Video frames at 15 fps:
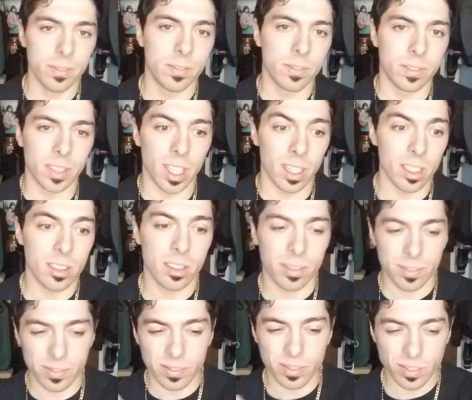Nice.
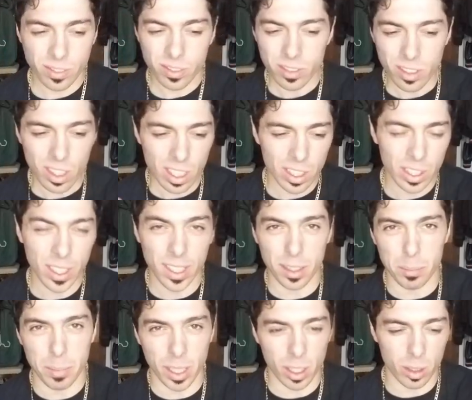You got the
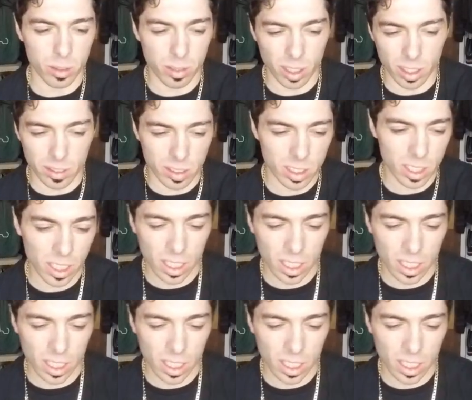mango flavor.